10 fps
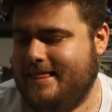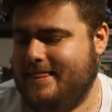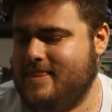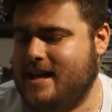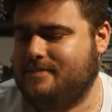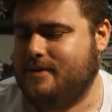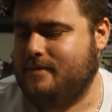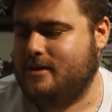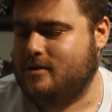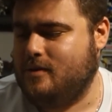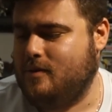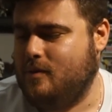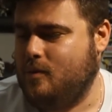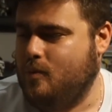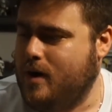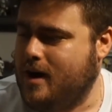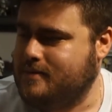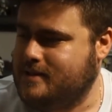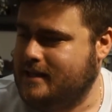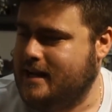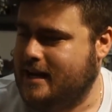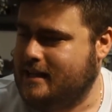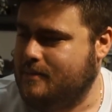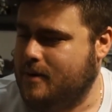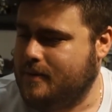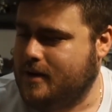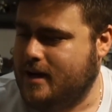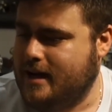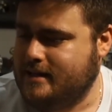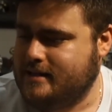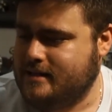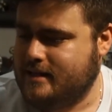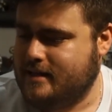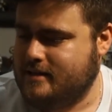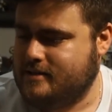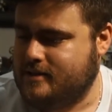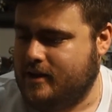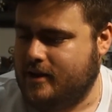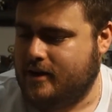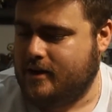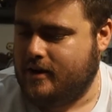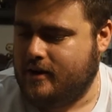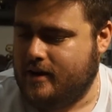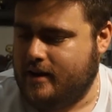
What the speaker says: that's pretty much where I'm sitting at the moment, guys. So,